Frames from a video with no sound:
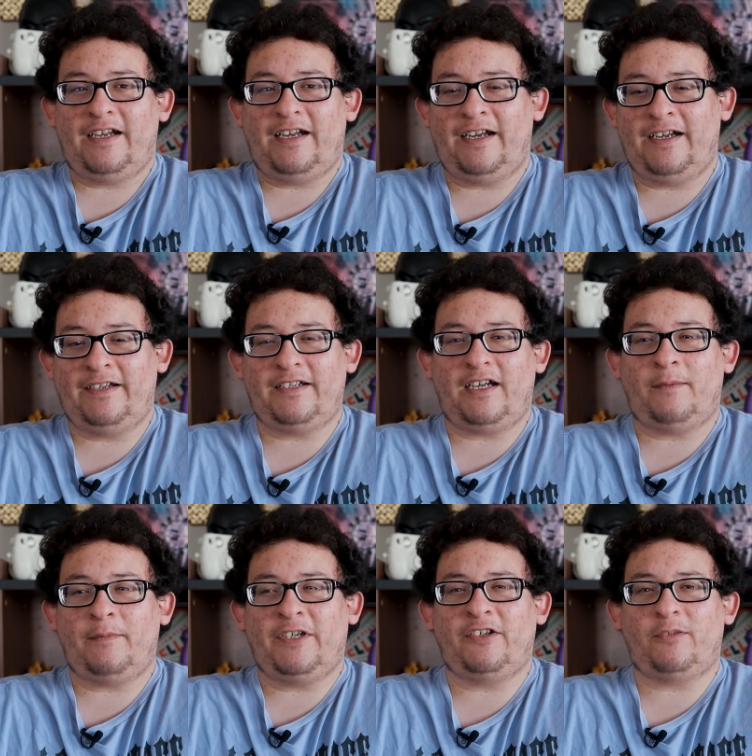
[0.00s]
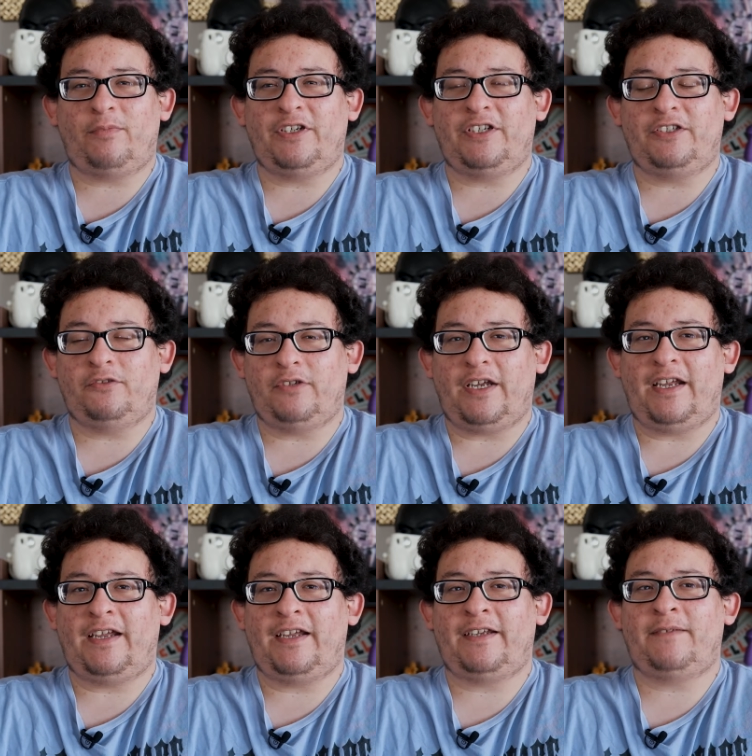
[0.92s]
And I'm here to bring you
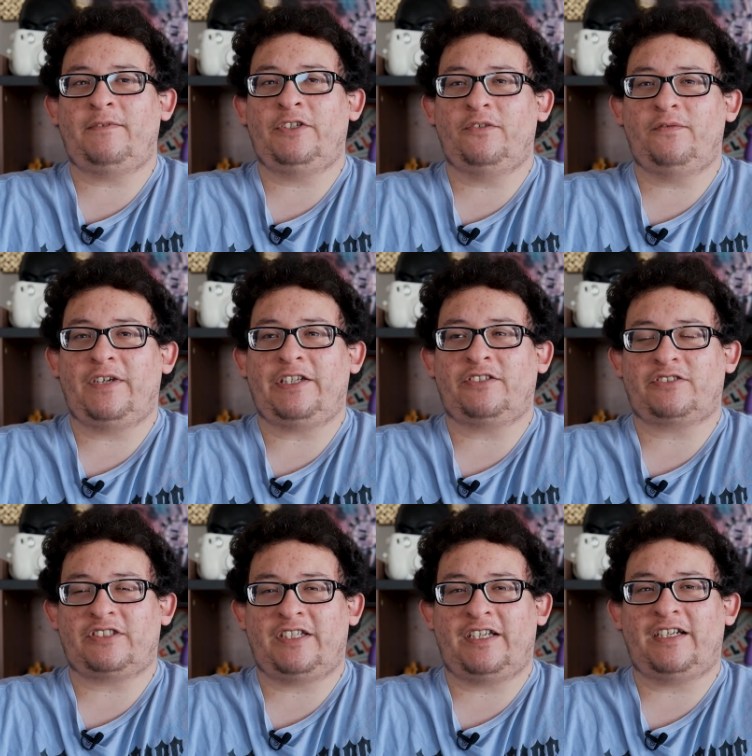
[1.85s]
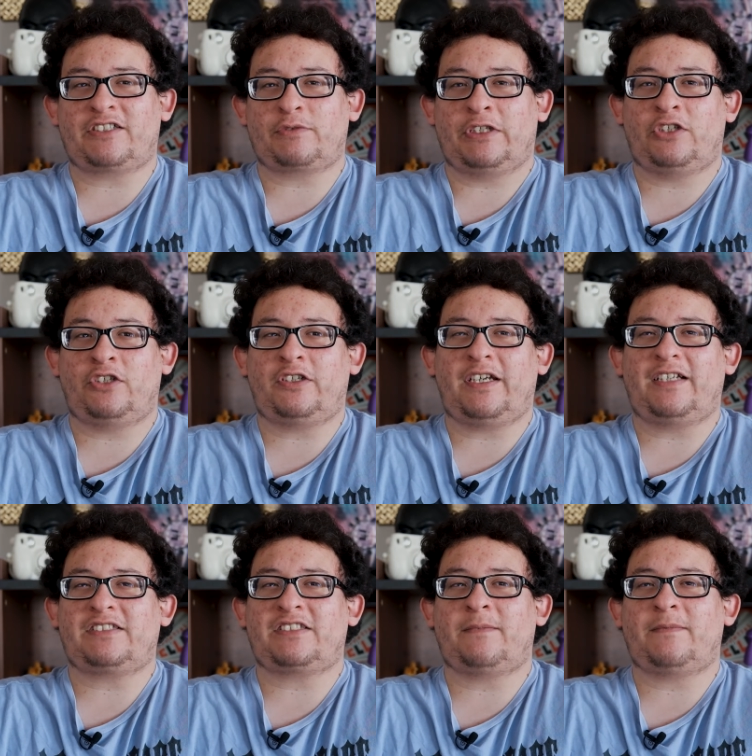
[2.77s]
a new video today as we look
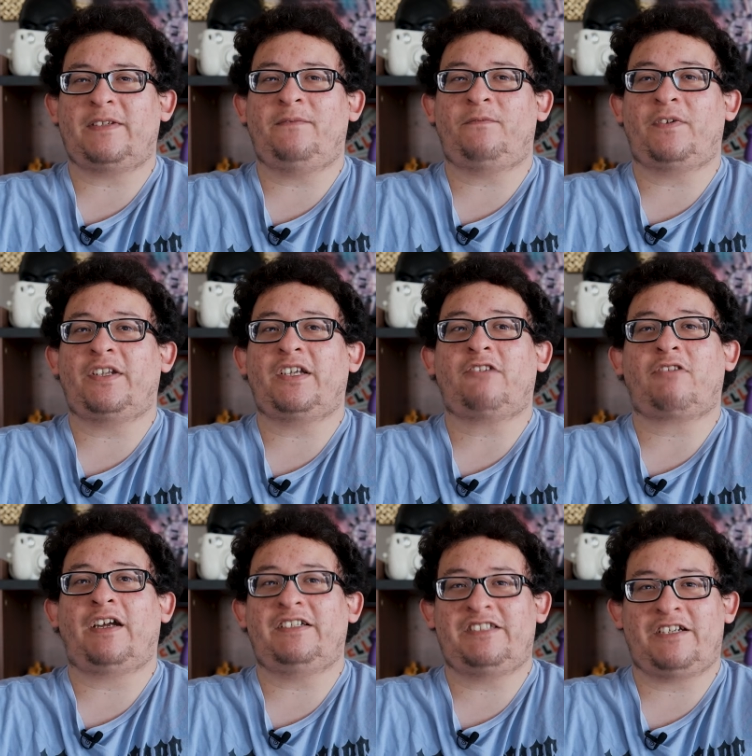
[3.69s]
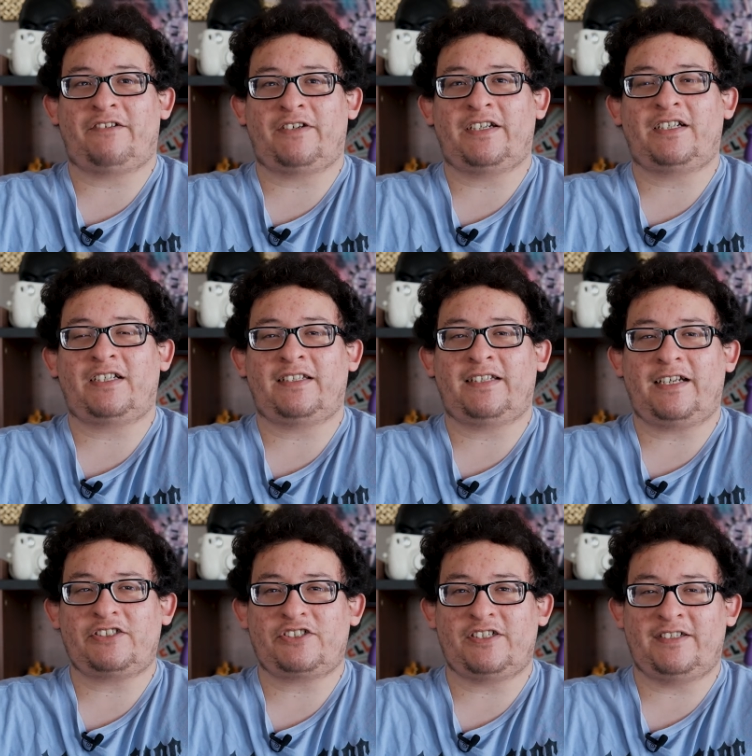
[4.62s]
at something from the Criterion
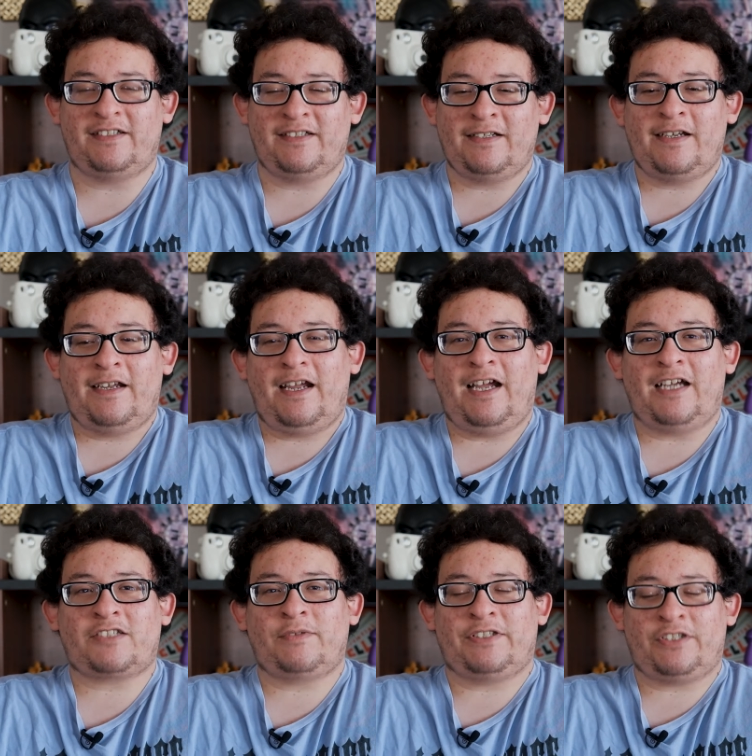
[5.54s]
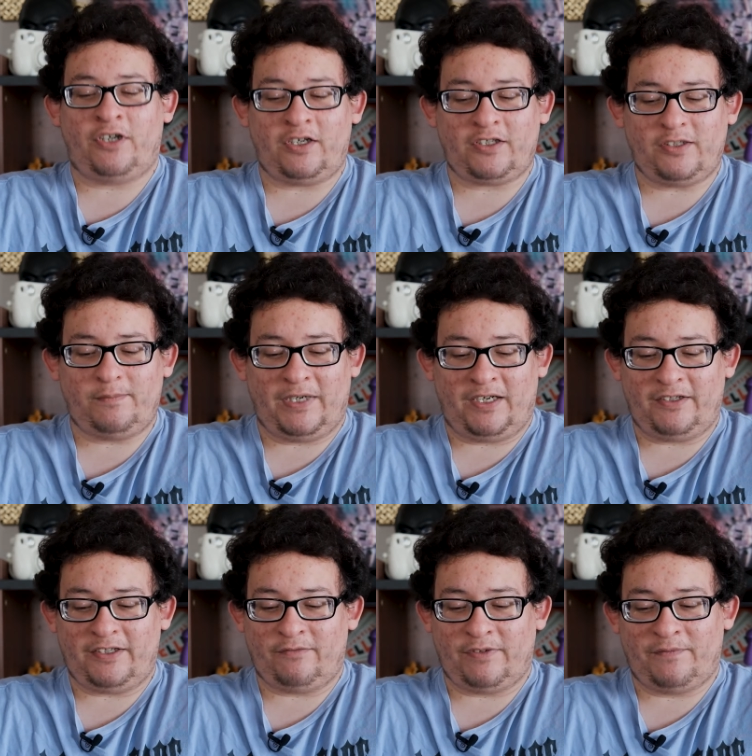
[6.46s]
Collection, as we talk about
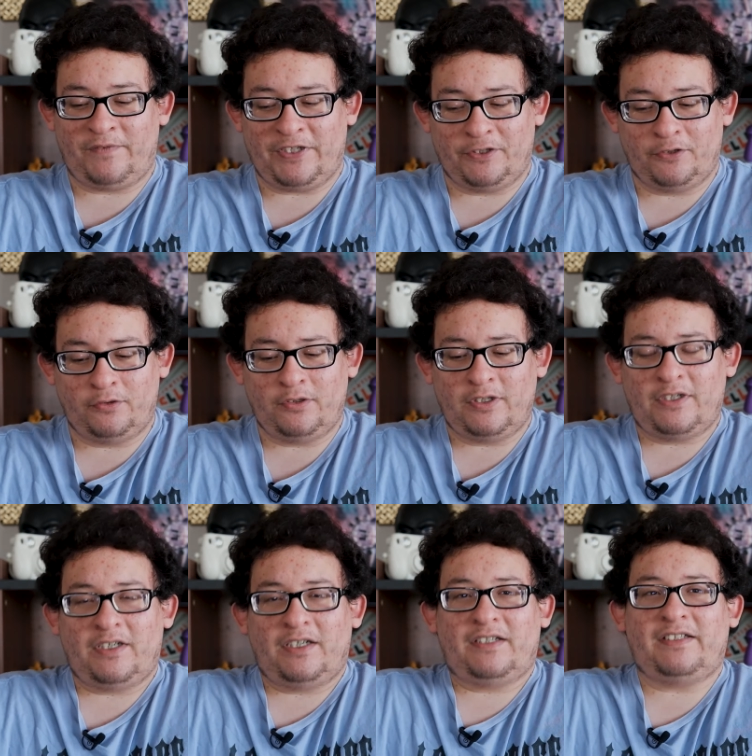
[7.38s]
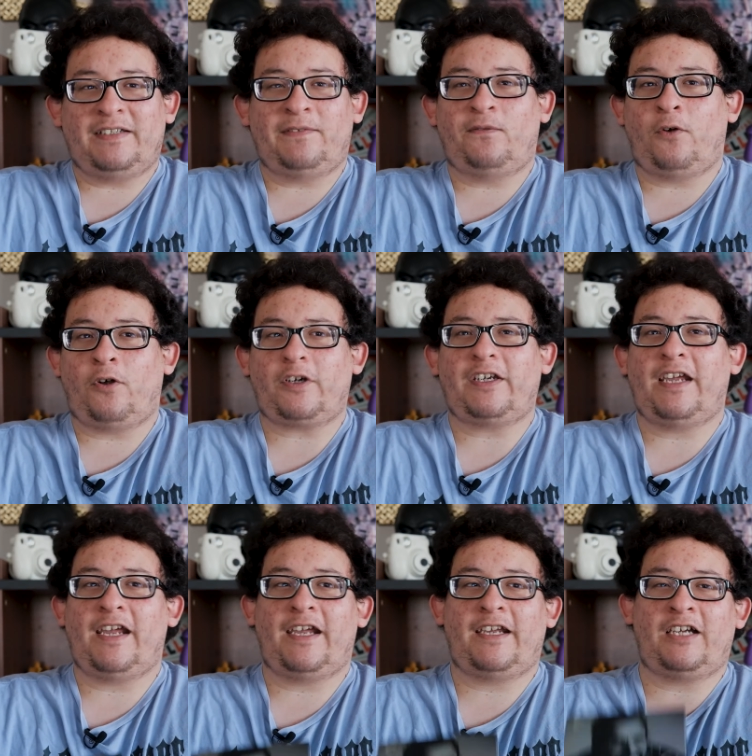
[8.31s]
and review the 4K